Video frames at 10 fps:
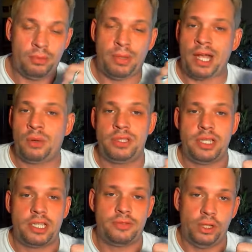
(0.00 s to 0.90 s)
The black one's the
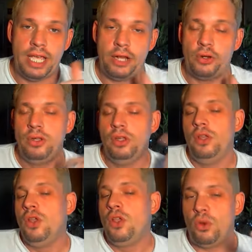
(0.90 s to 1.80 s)
exfoliator,
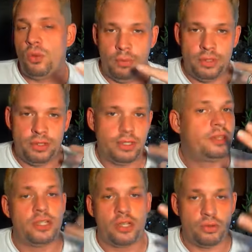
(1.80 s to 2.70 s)
the white one's like
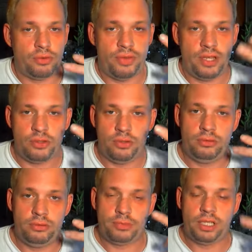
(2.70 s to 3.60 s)
the gentle facial
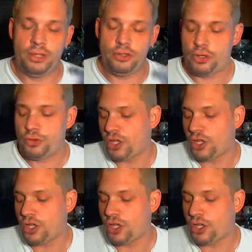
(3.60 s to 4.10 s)
cleanser.